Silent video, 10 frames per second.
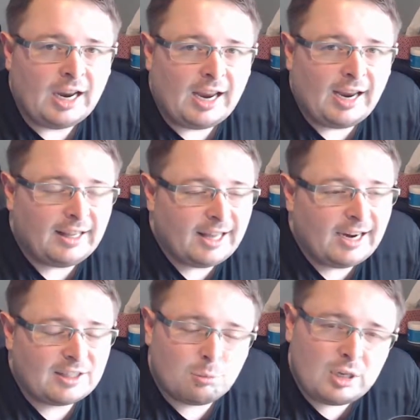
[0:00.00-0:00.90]
And that
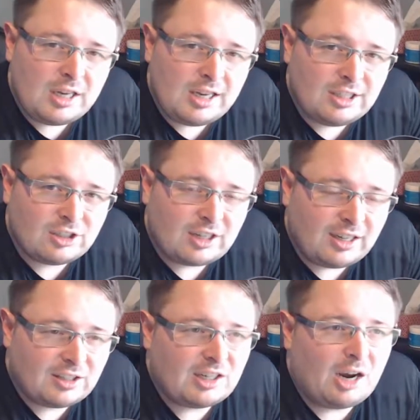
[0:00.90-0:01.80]
is me just kind
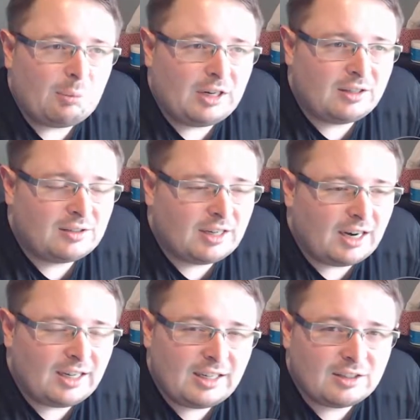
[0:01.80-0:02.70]
of stopping and saying,
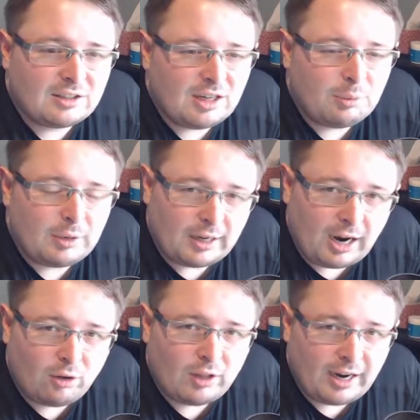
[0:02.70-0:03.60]
I need to stop and
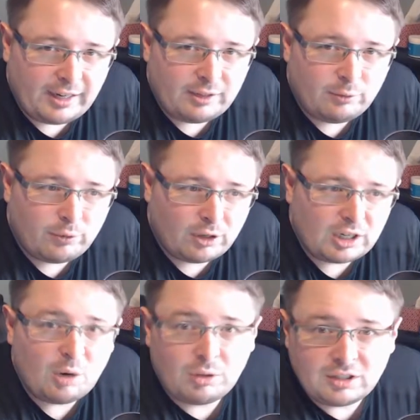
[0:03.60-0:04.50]
outline for a
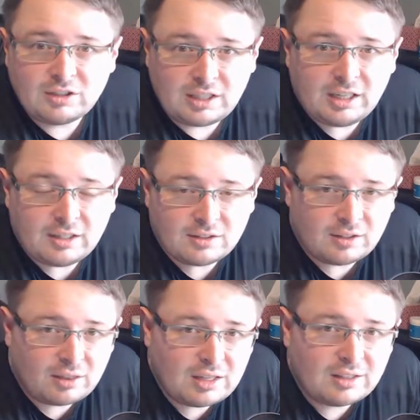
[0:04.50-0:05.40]
couple of scenes and
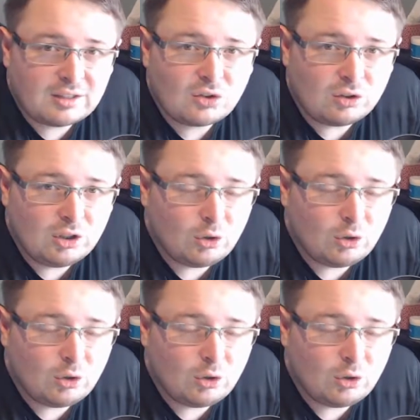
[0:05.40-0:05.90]
think this through.